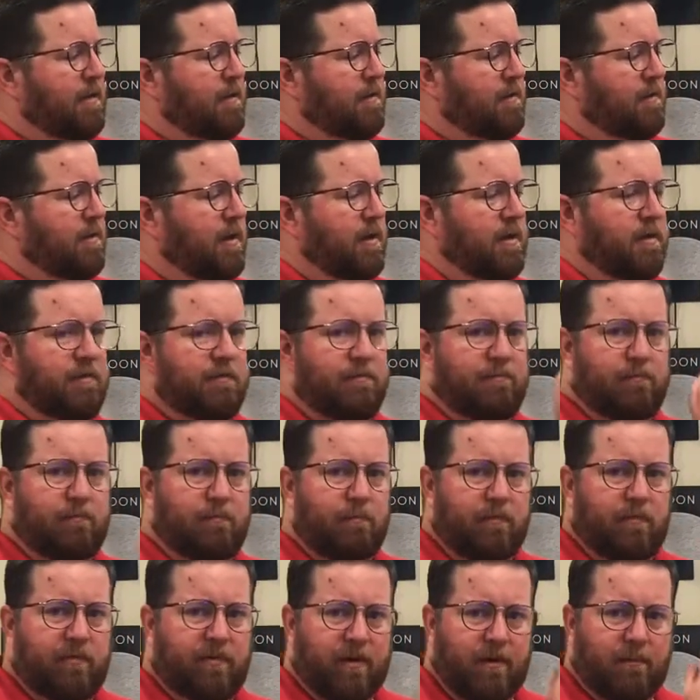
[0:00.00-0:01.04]

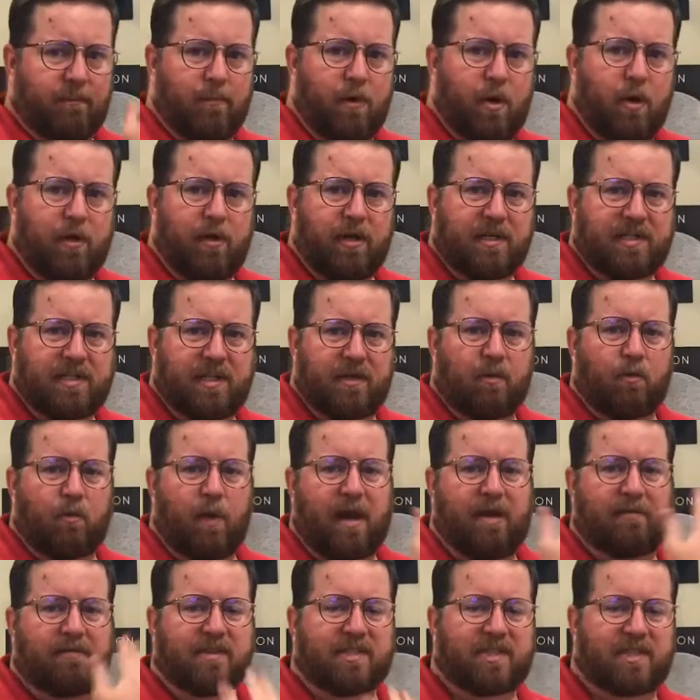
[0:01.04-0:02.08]
the moon is in the
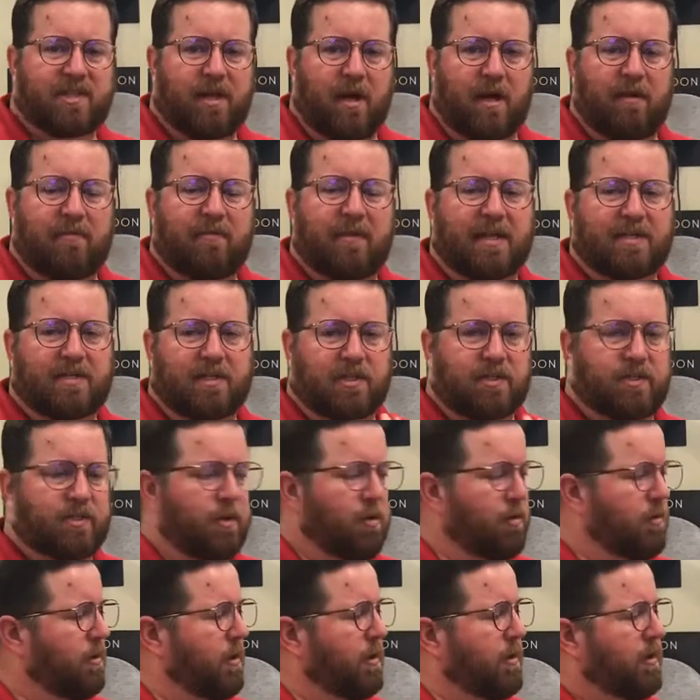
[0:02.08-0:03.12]
way of the sun, that's a
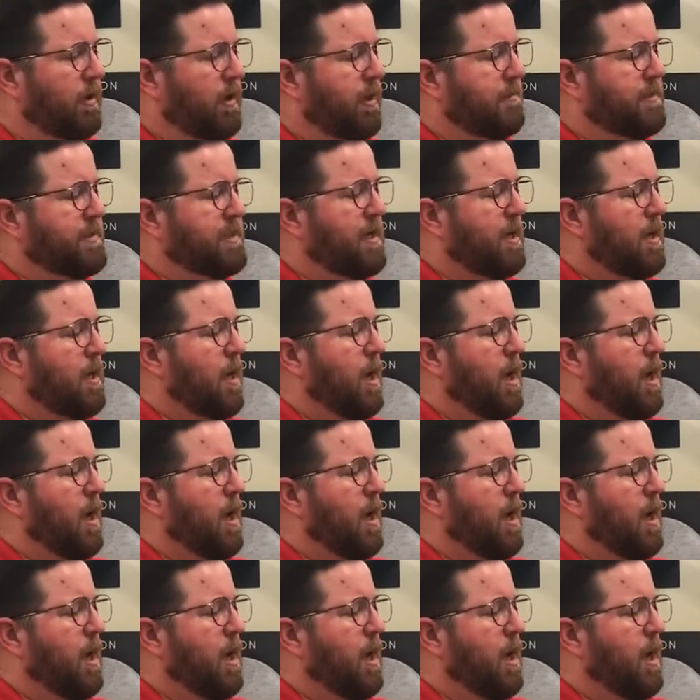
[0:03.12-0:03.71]
solar eclipse,